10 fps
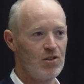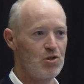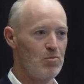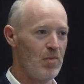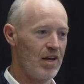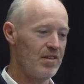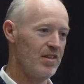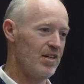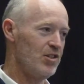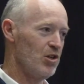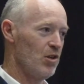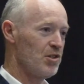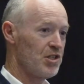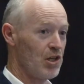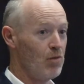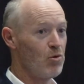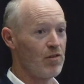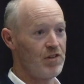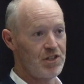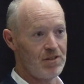to make the geologists a lot more
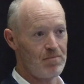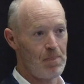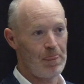efficient